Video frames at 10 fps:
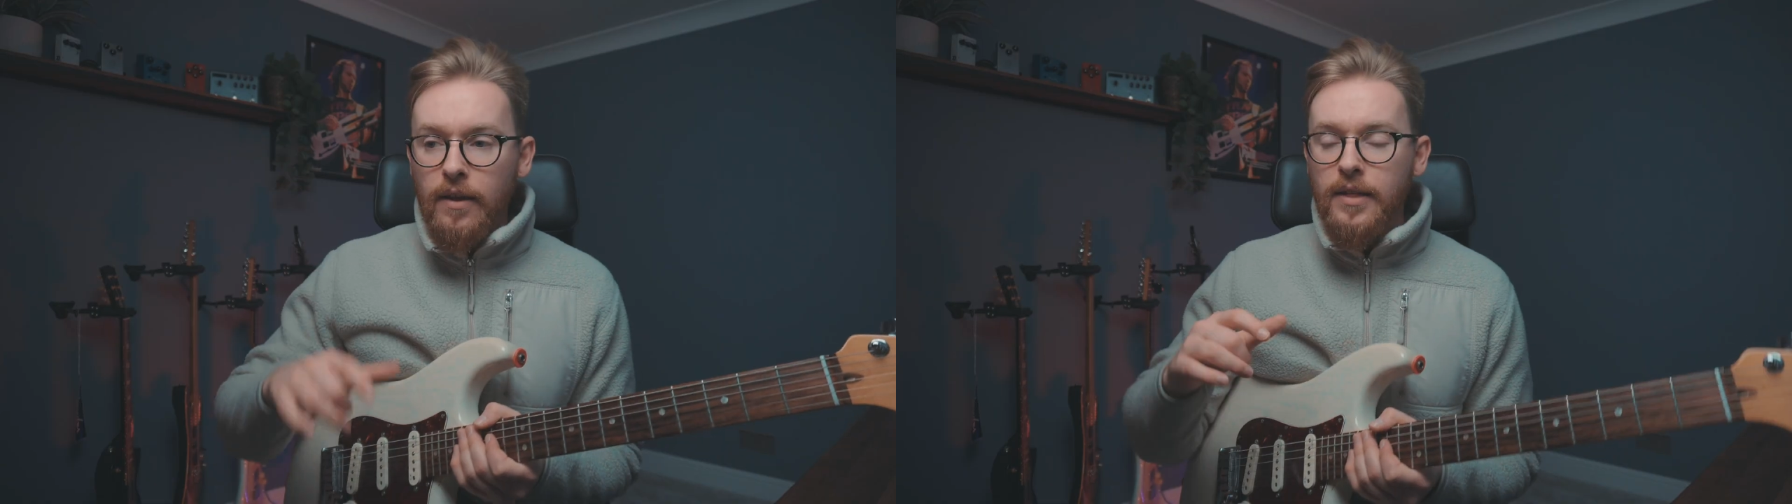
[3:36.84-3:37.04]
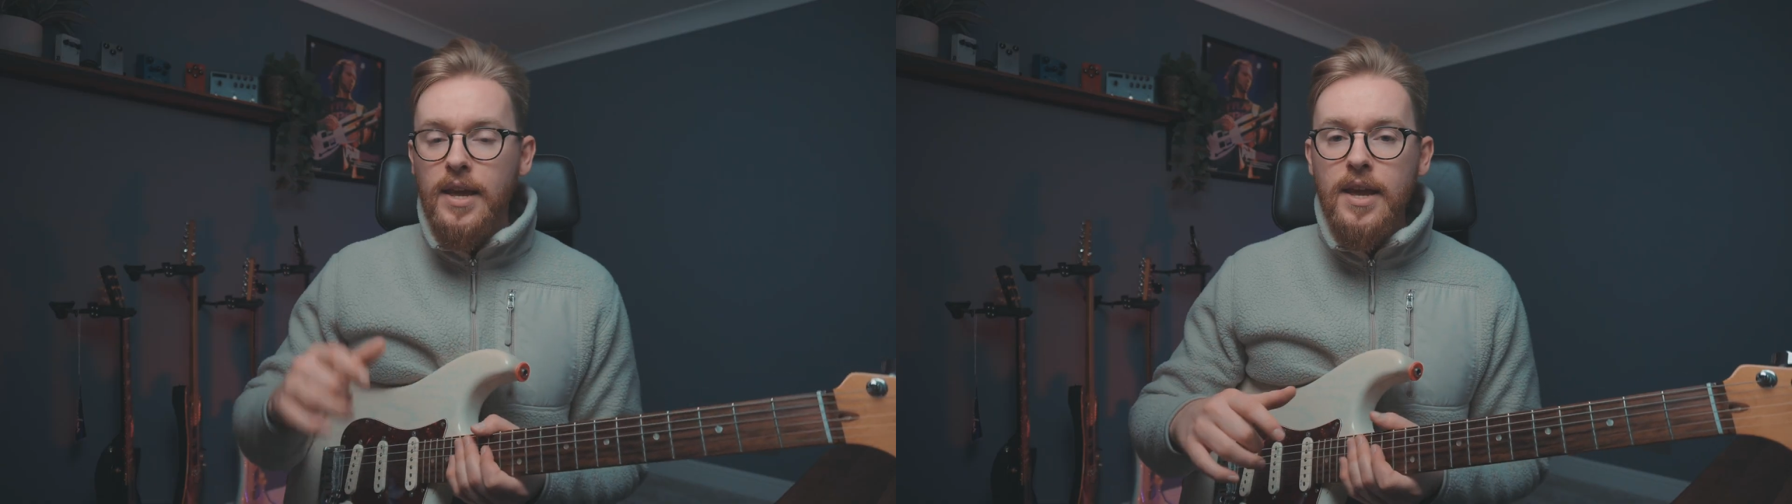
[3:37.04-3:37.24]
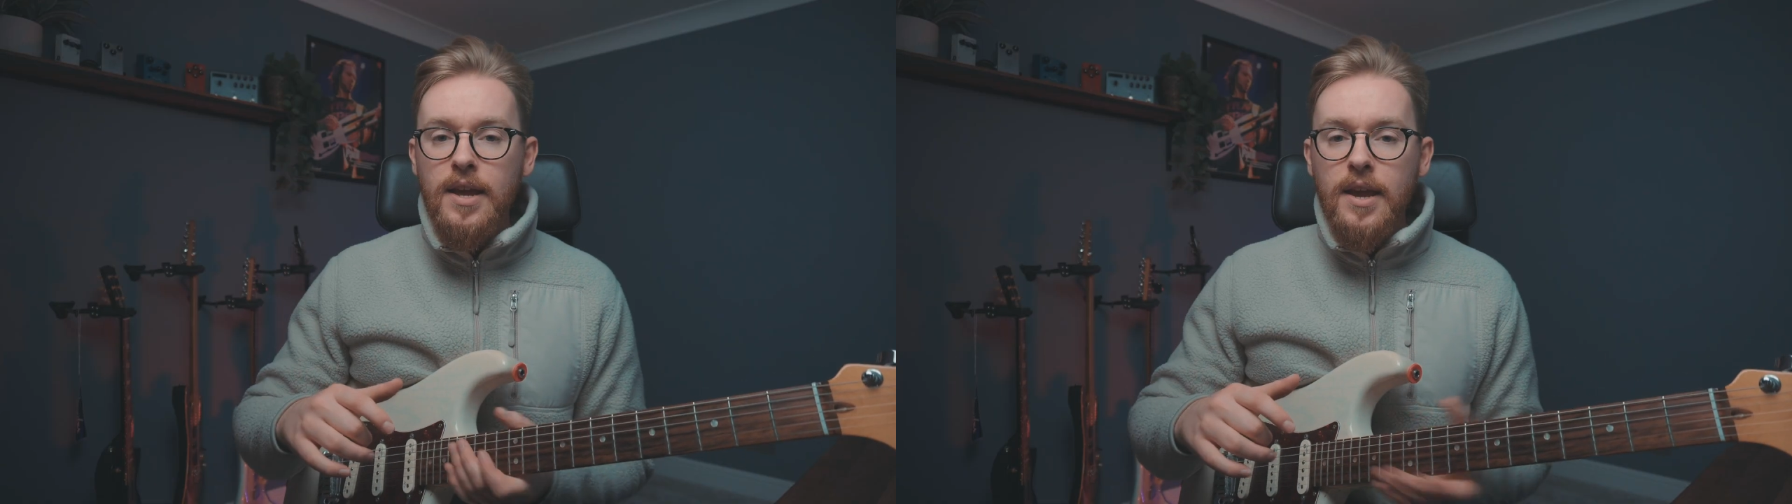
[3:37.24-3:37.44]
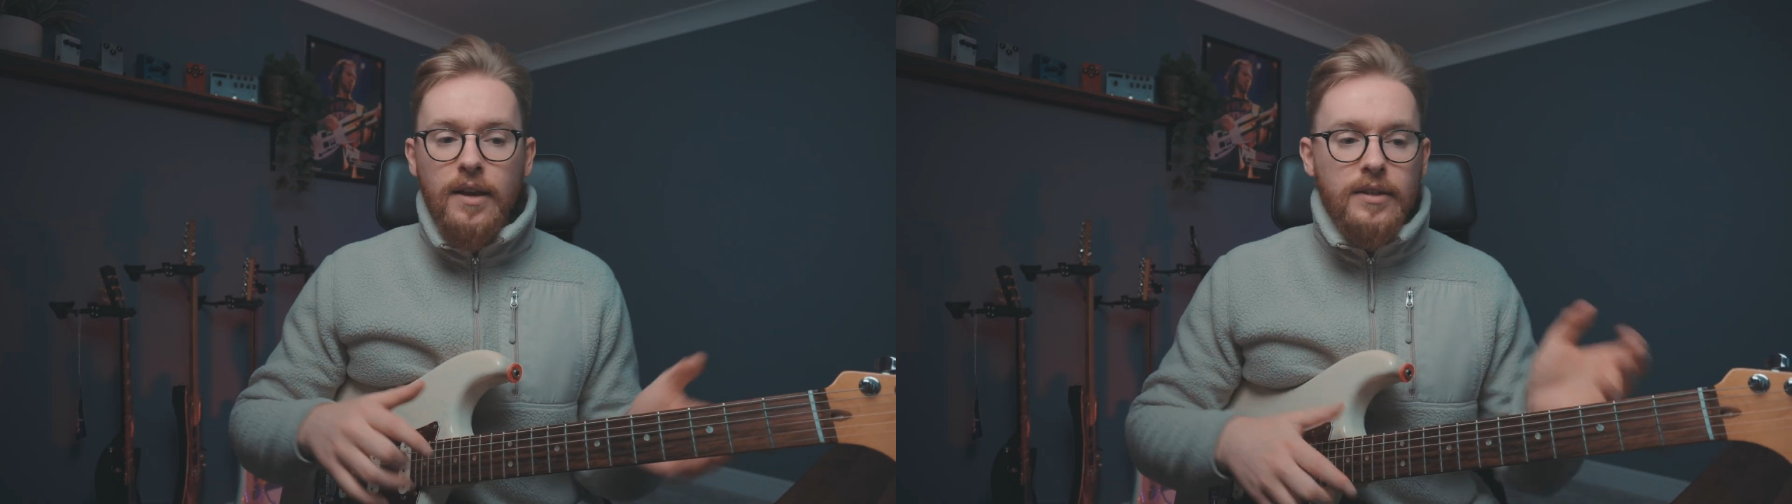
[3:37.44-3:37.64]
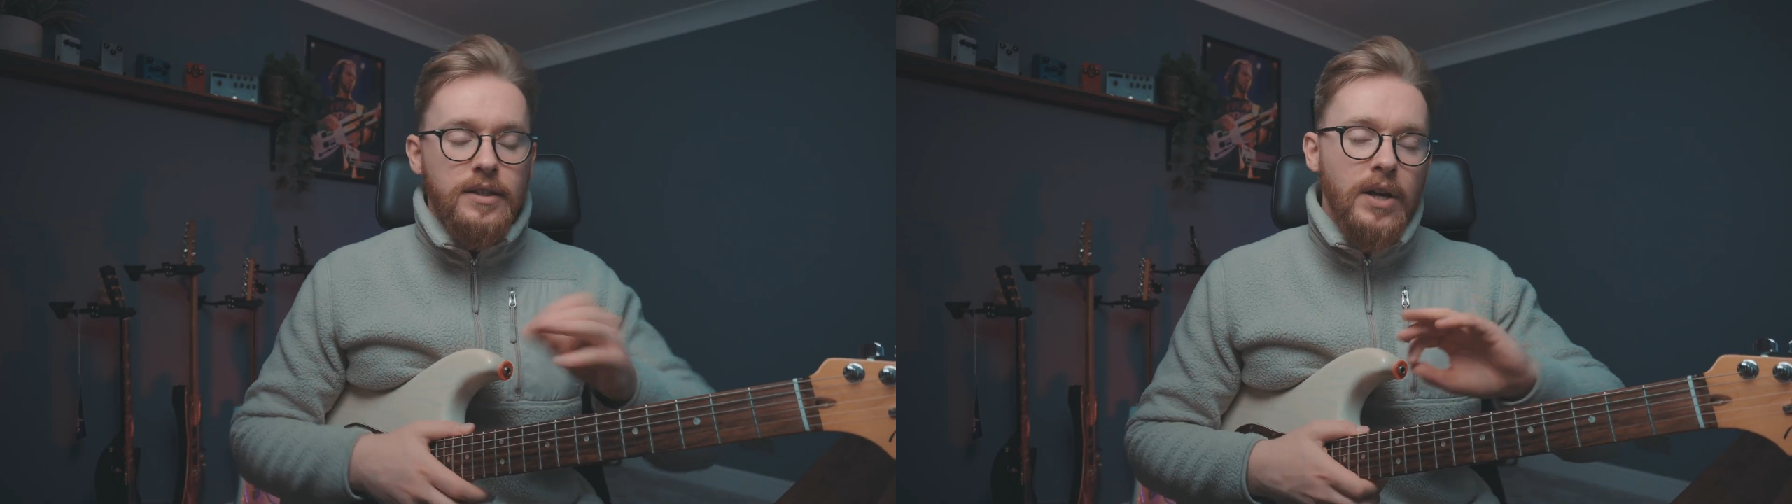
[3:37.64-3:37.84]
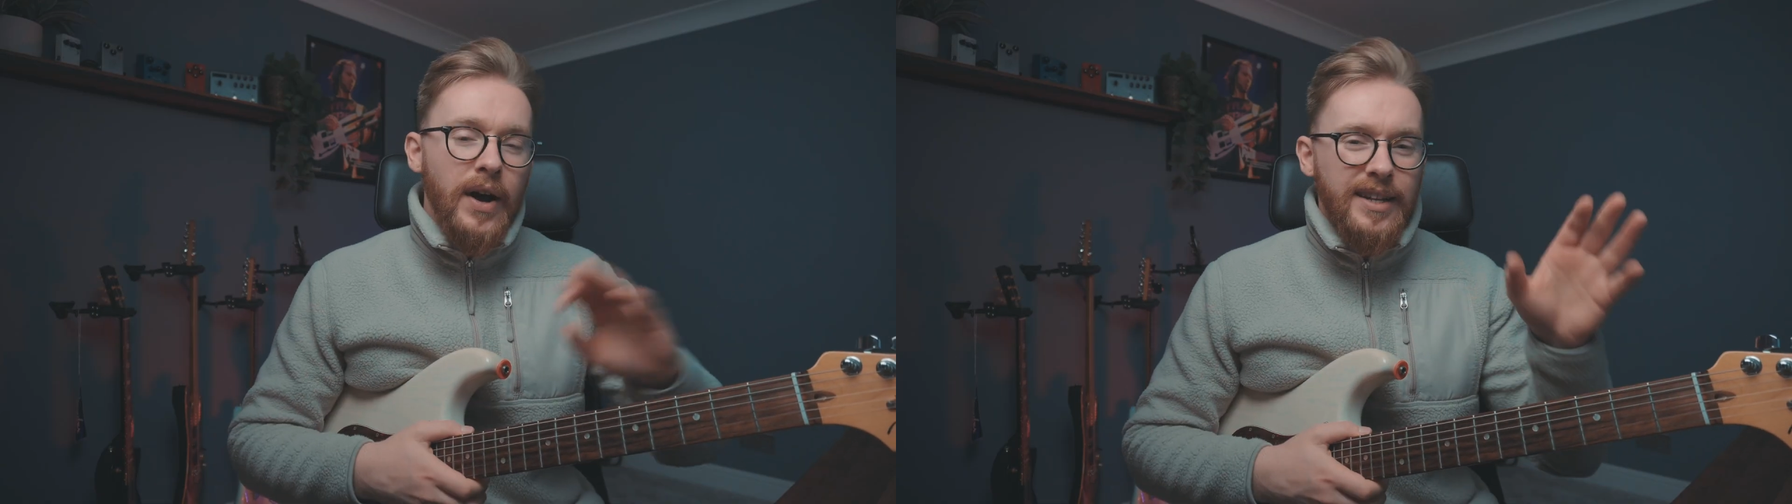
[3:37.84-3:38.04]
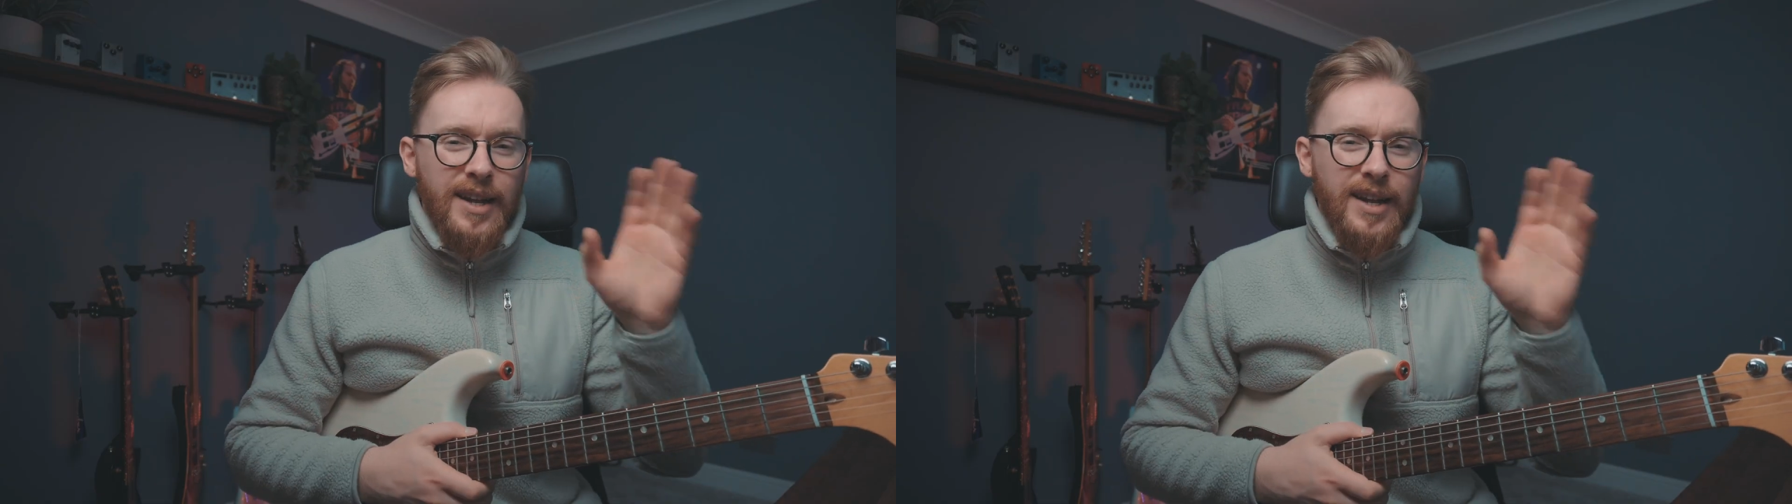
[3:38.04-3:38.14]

The side